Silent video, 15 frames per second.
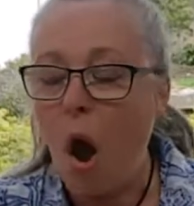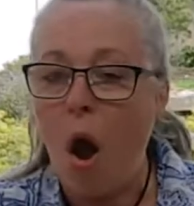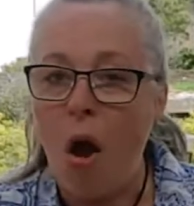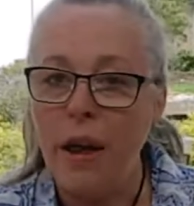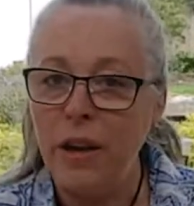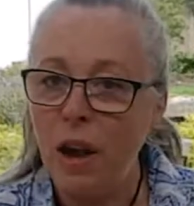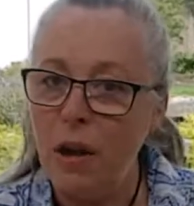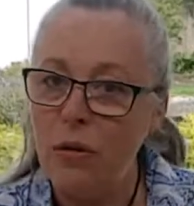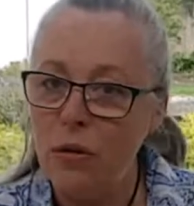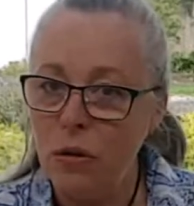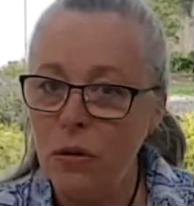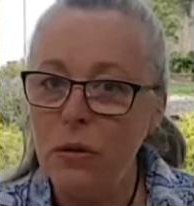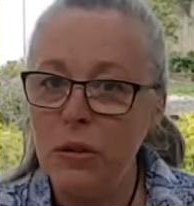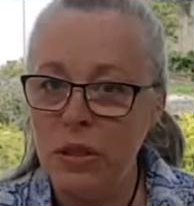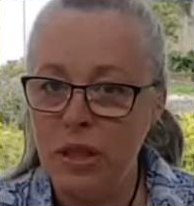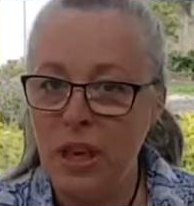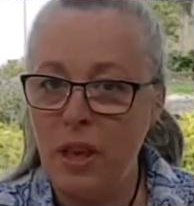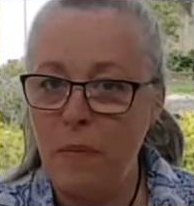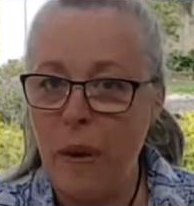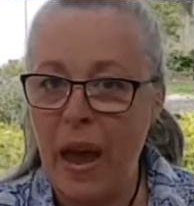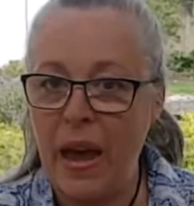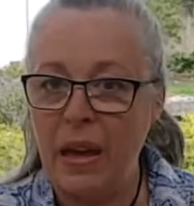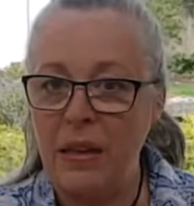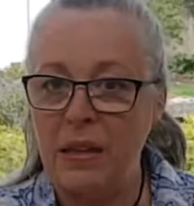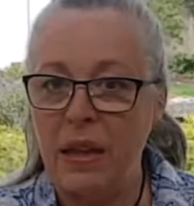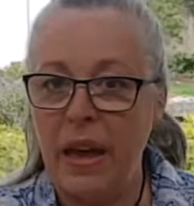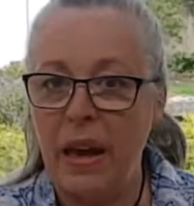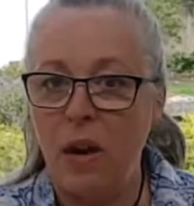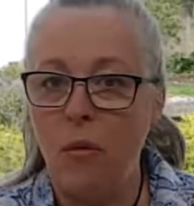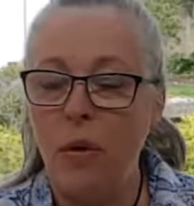I don't use tea bags,
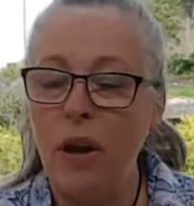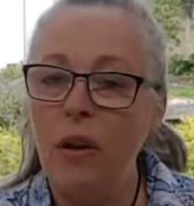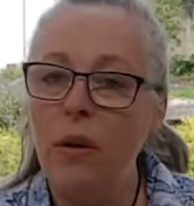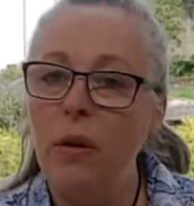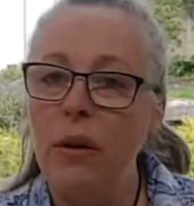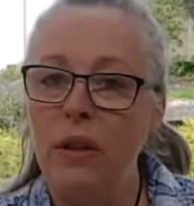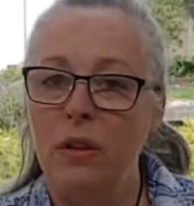and I want to look